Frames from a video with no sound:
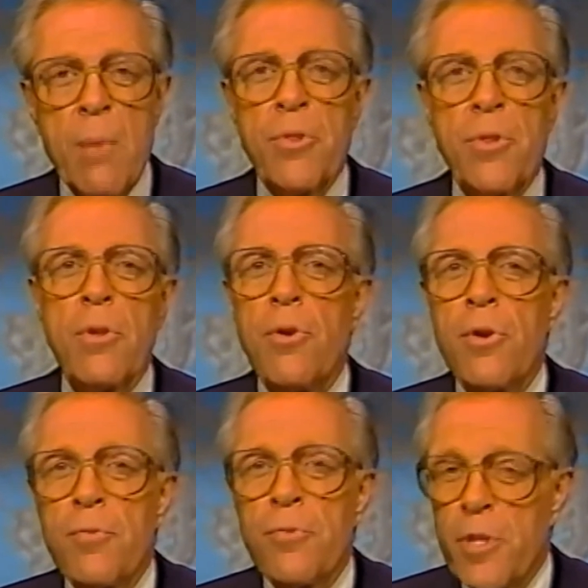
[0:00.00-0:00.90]
But the
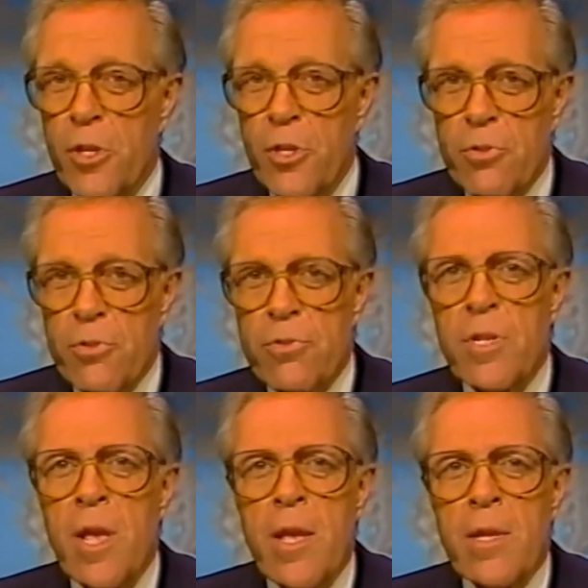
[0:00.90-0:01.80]
lawyer for the
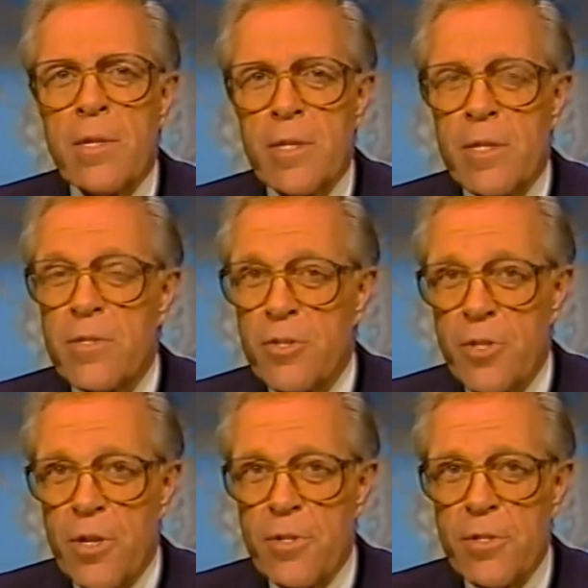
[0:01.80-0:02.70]
accused says the
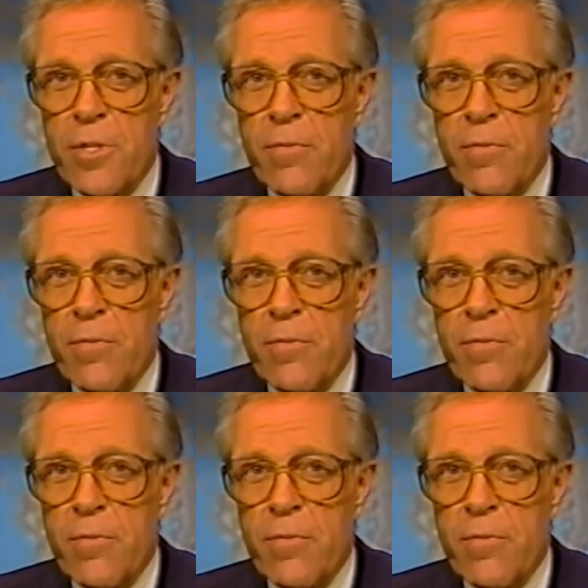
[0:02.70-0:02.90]
charges